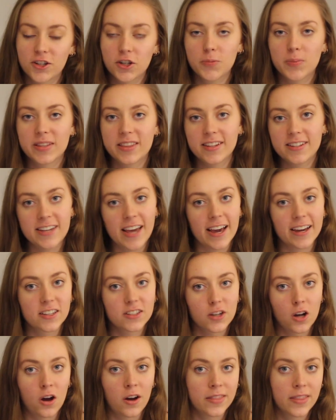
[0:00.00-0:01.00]
I'll just put the
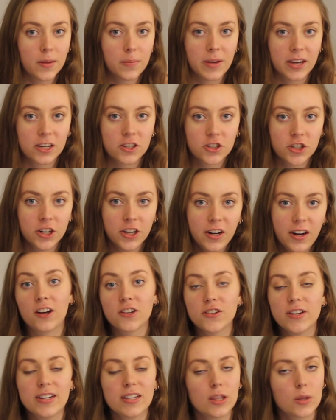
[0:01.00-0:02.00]
text on the picture. I
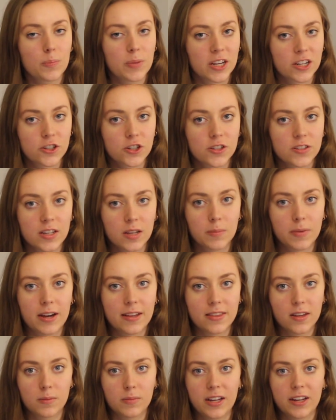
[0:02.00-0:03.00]
also edit the pictures in
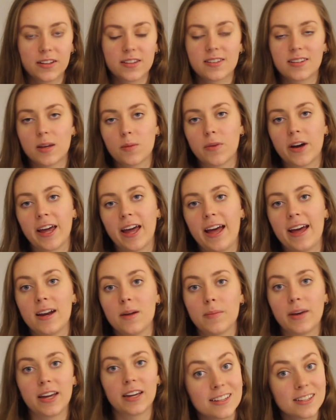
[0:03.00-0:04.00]
my thumbnail the same way I
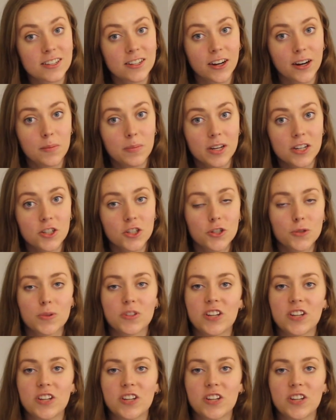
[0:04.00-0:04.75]
edit my Instagram pictures,